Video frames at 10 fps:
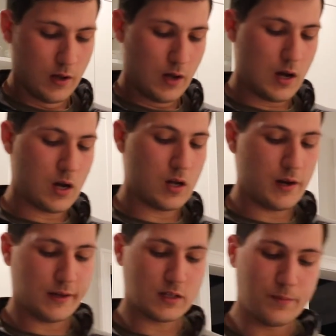
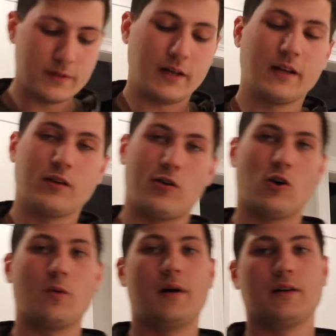Next up is I got the
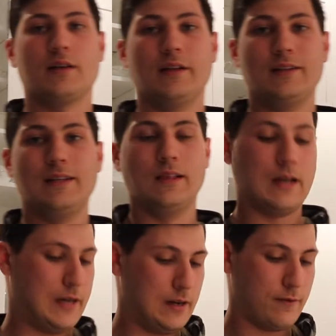Cargo Box LED
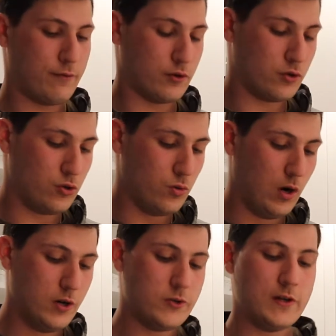lighting for
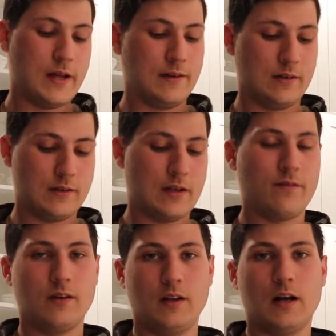
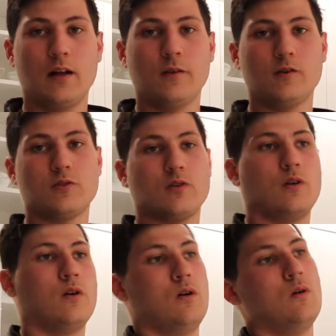$270.
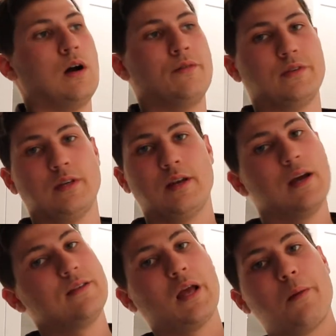So obviously at
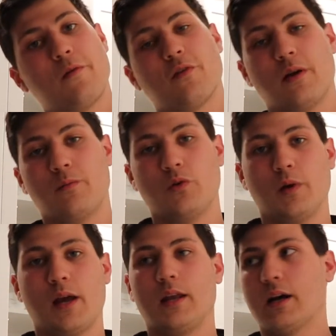nighttime, if I am
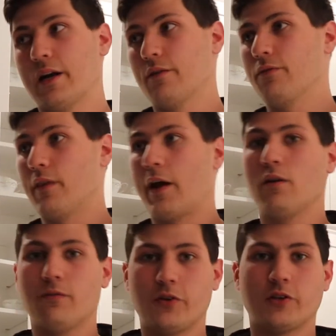doing any kind of night
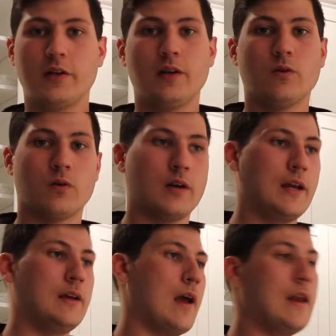fishing or
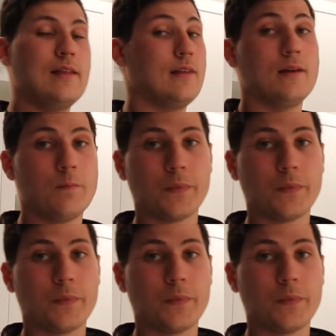night anything,